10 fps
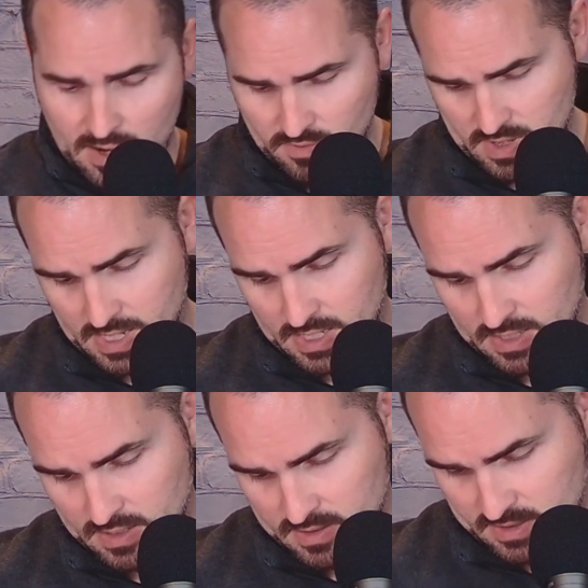It
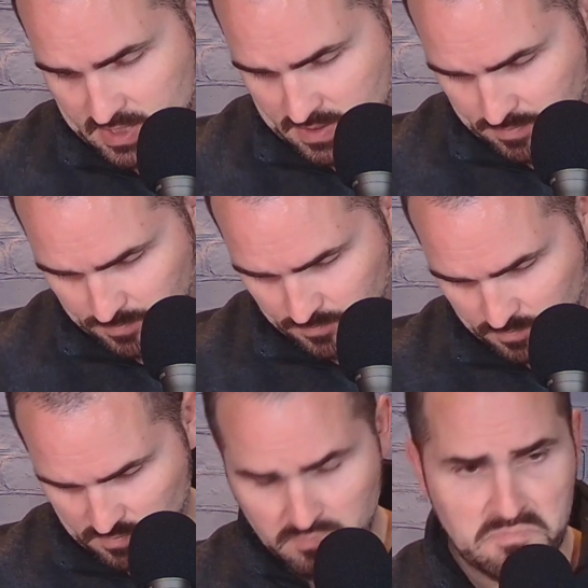is
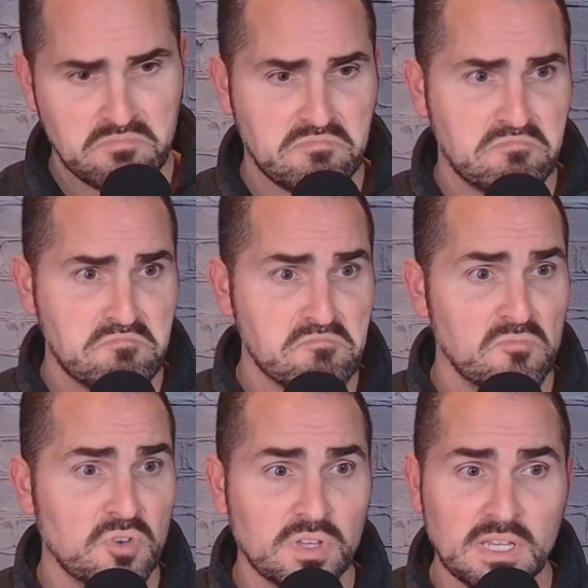
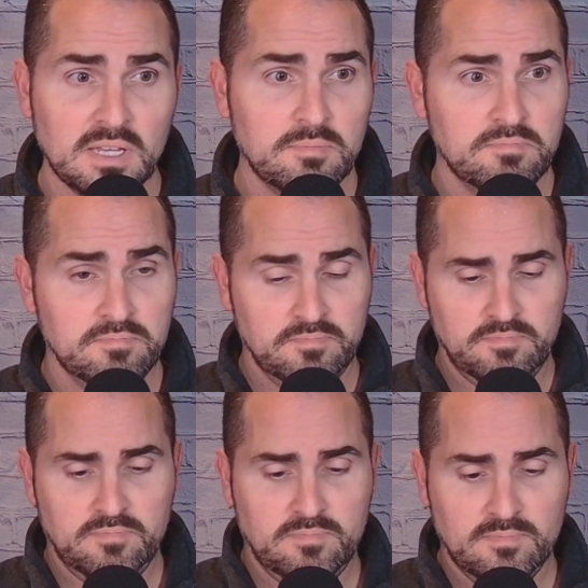really
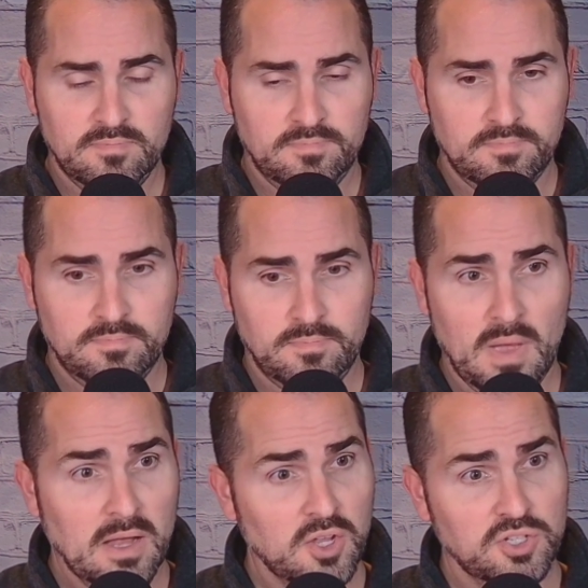a
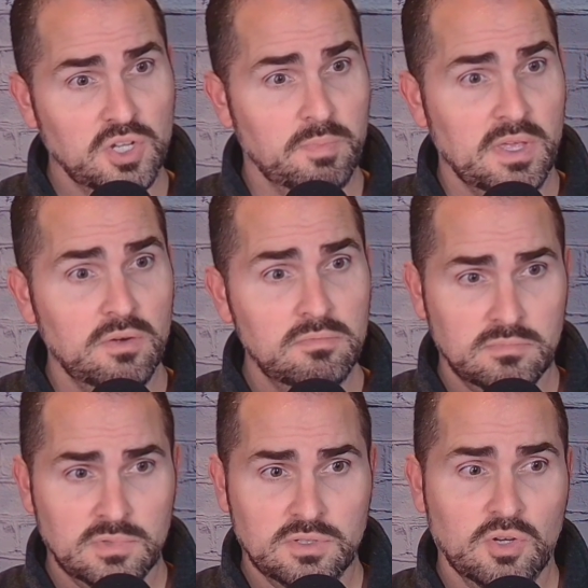good GPU.
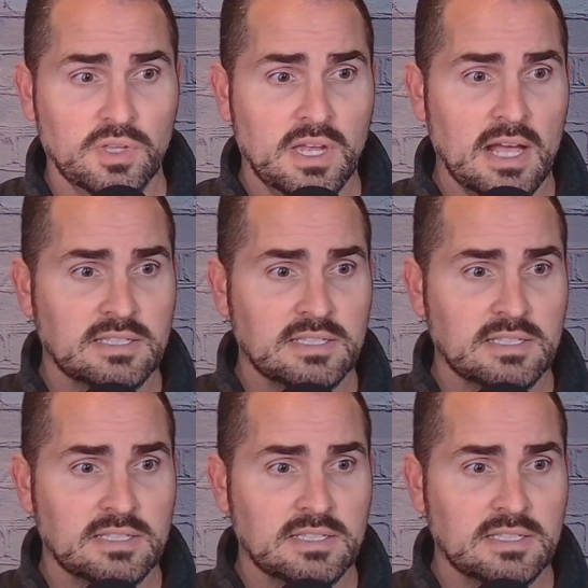It only costs